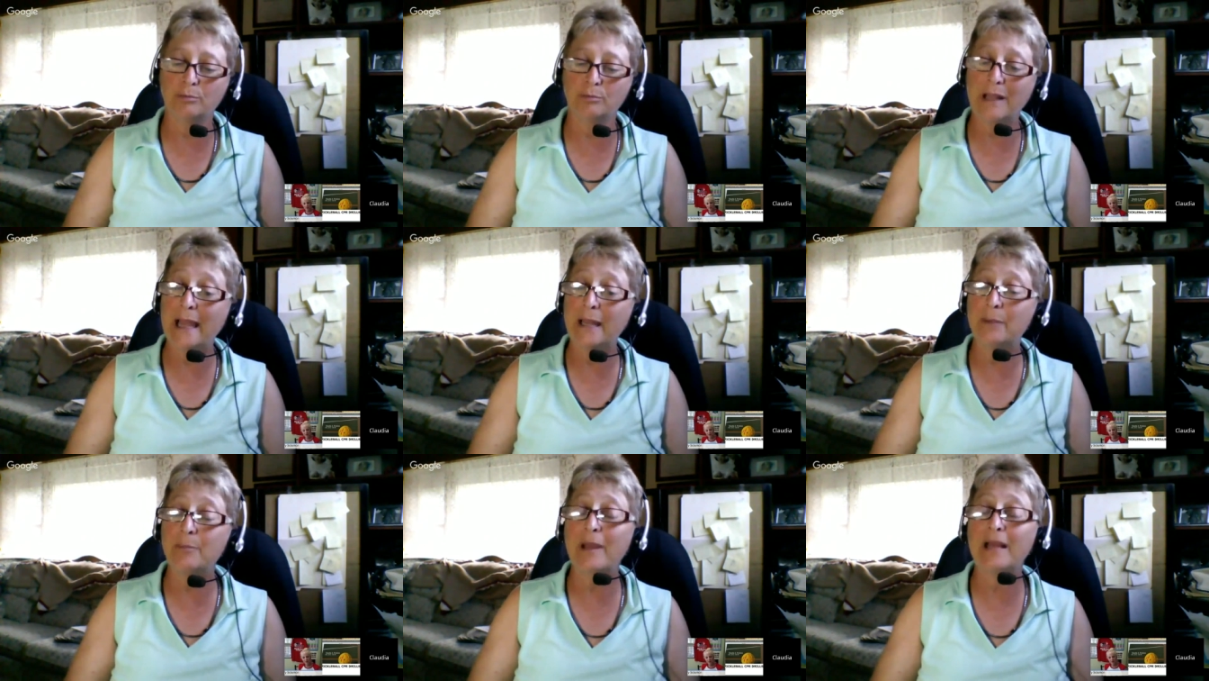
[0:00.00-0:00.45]

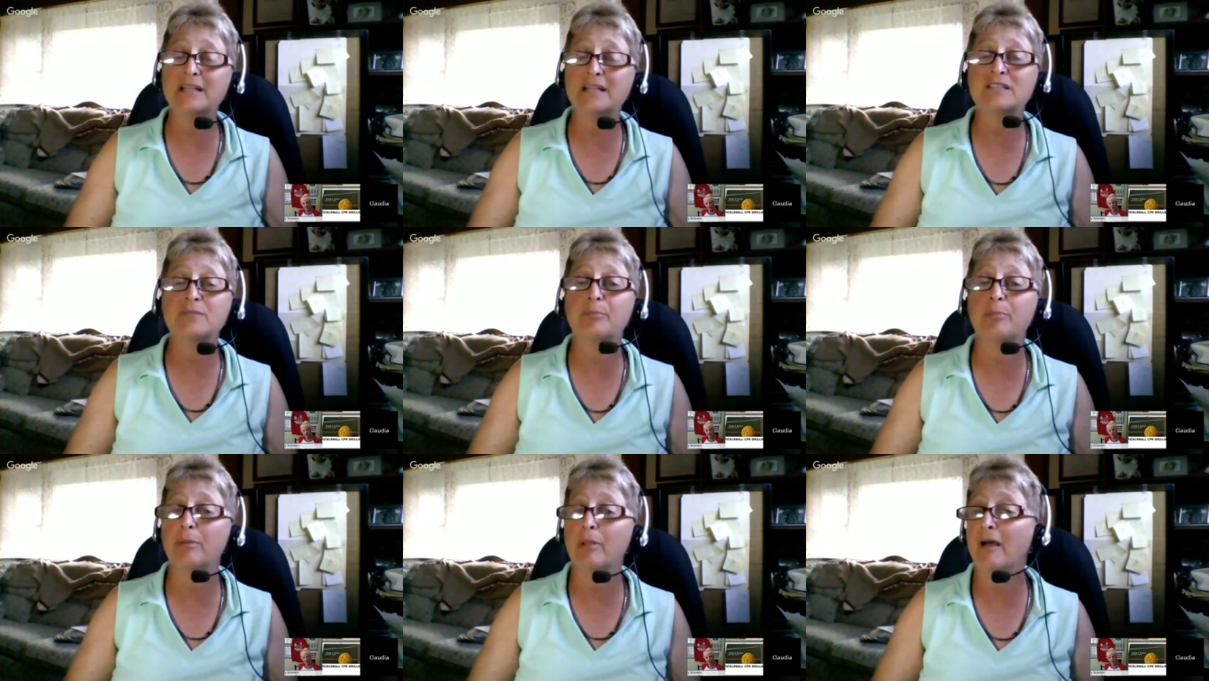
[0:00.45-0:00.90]
Blind
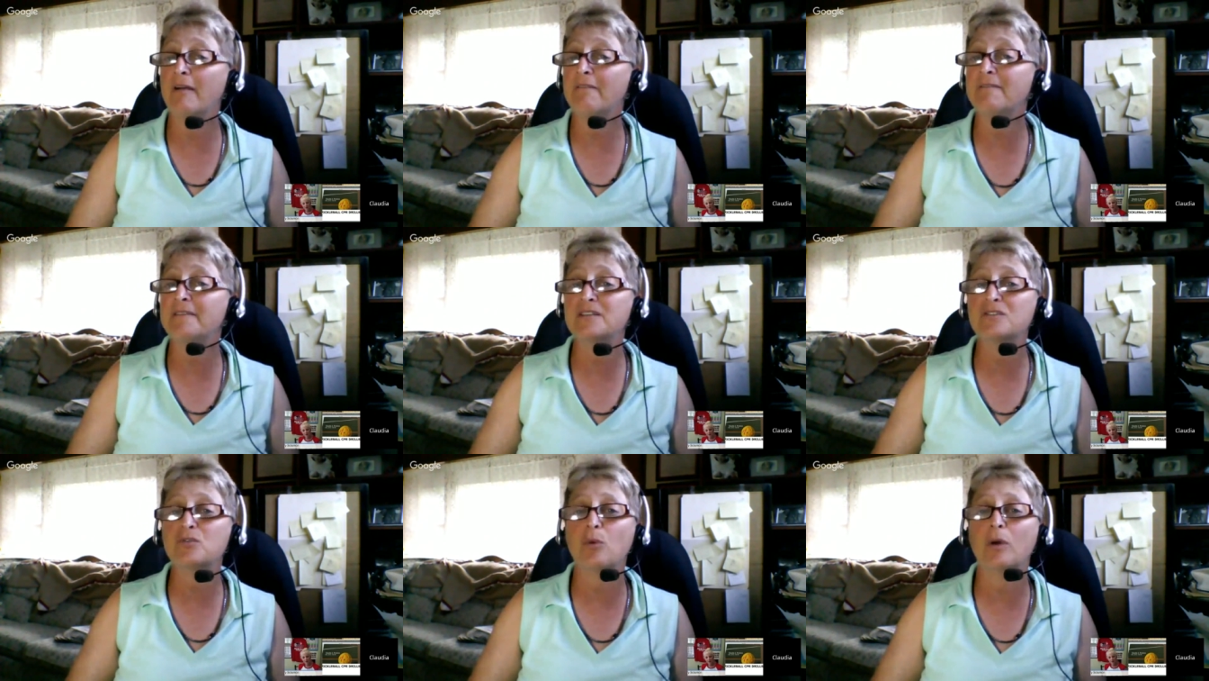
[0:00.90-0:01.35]
Man's
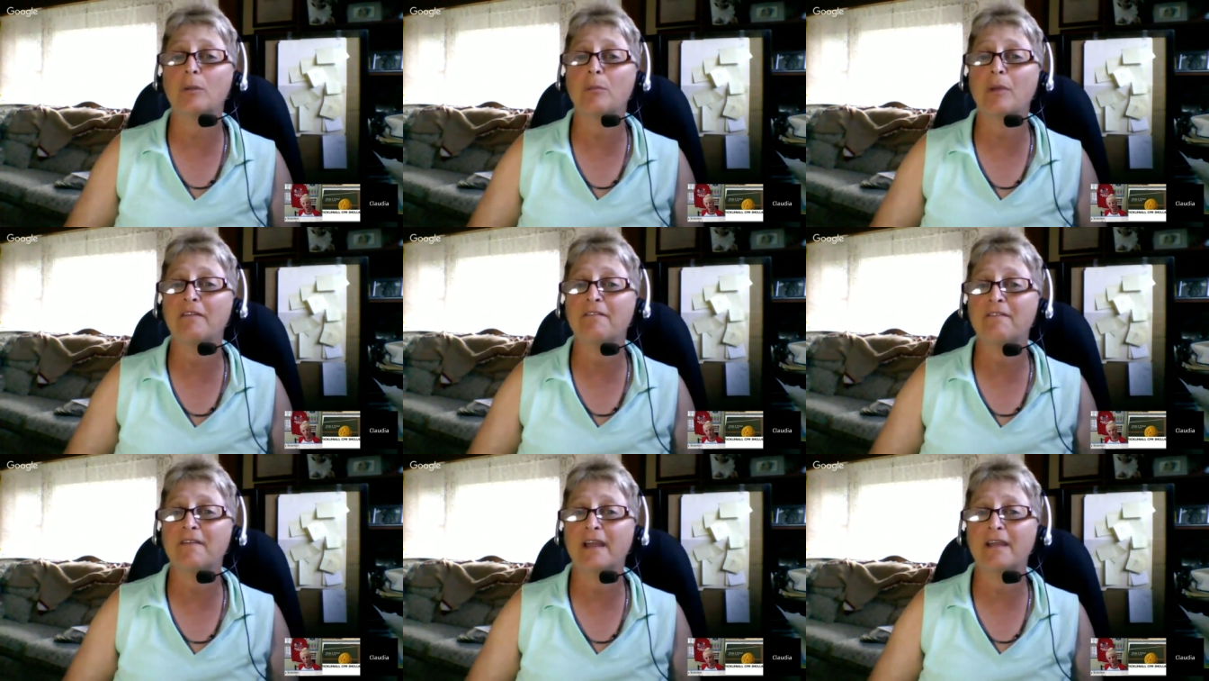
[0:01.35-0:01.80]
Bluff is one of
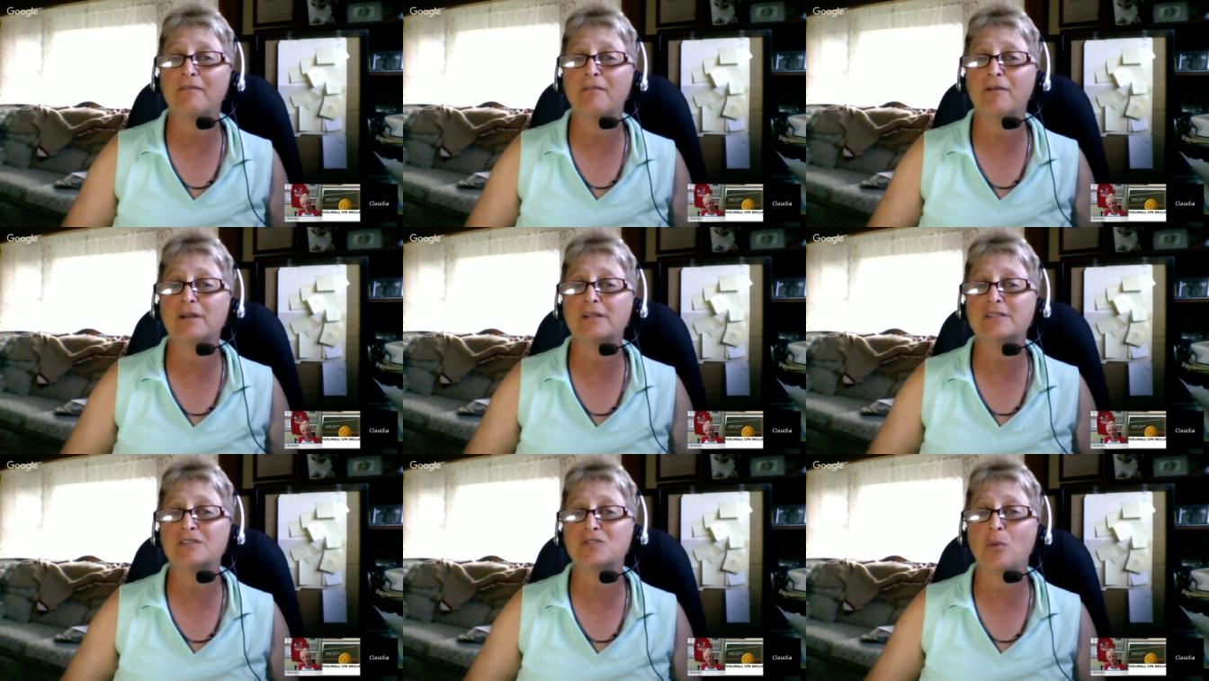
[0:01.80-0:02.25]
my
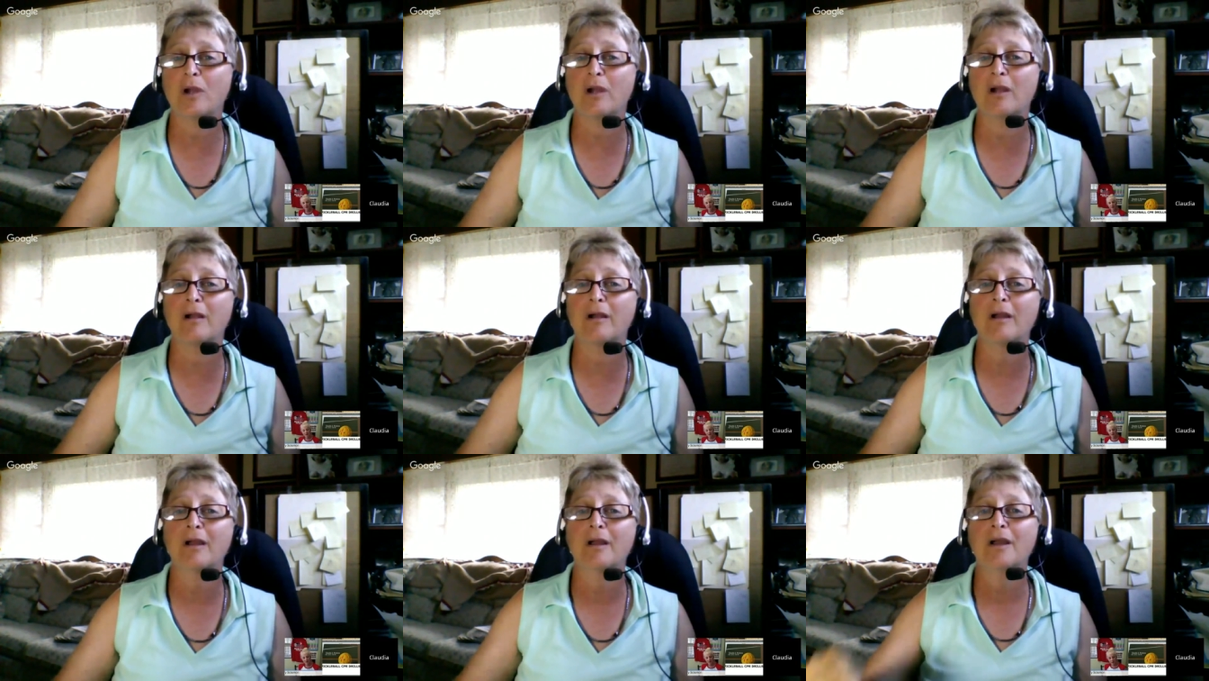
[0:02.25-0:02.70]
favorites,
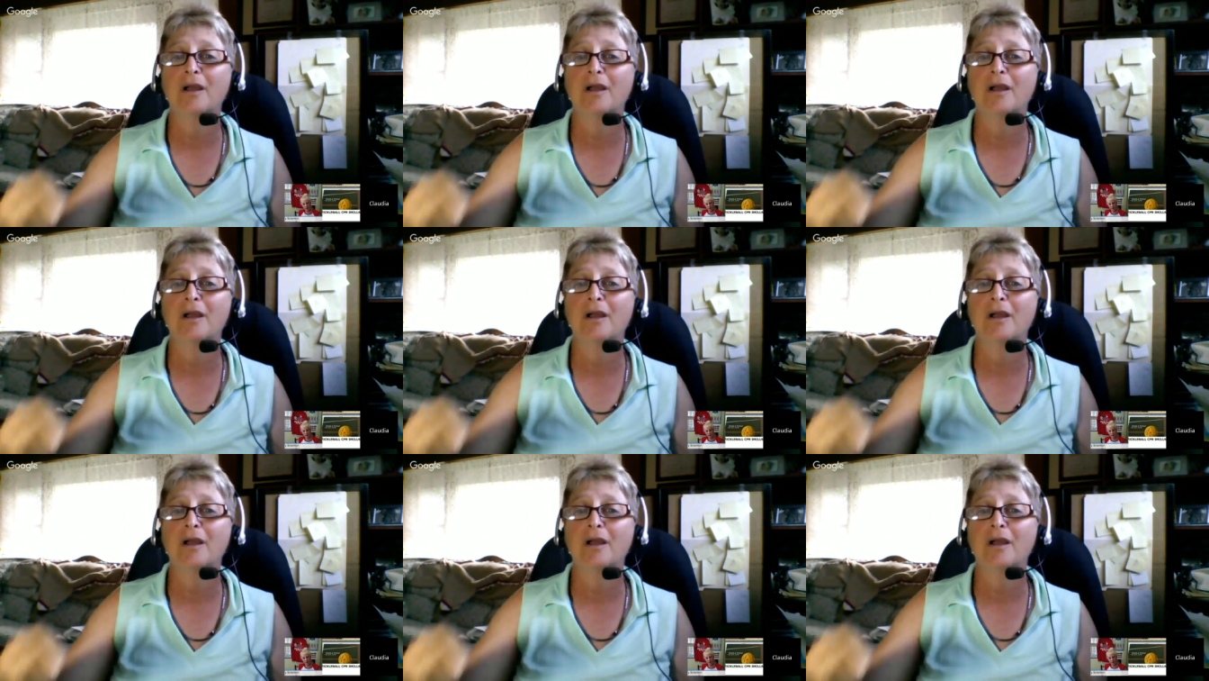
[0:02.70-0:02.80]
where